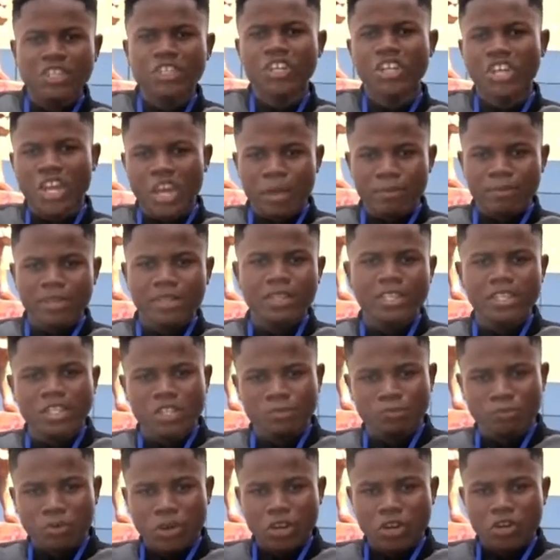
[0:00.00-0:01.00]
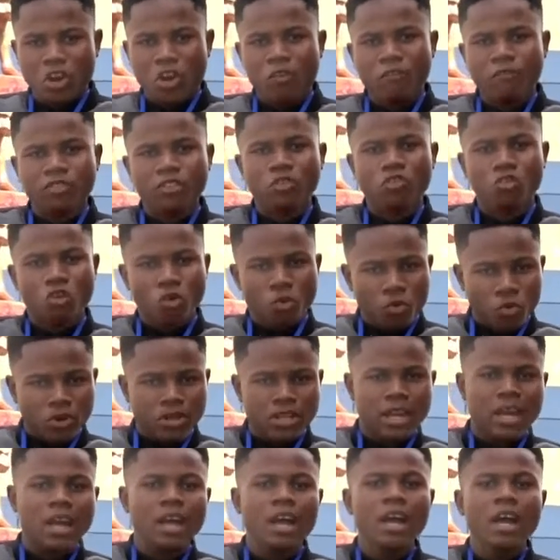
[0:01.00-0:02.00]
in curbing the spread of the
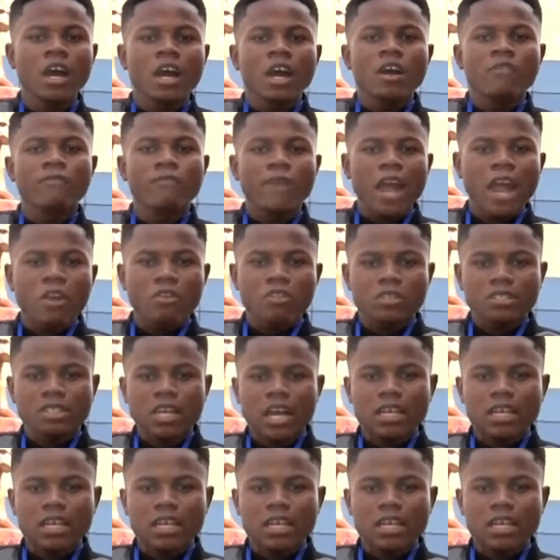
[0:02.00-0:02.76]
coronavirus,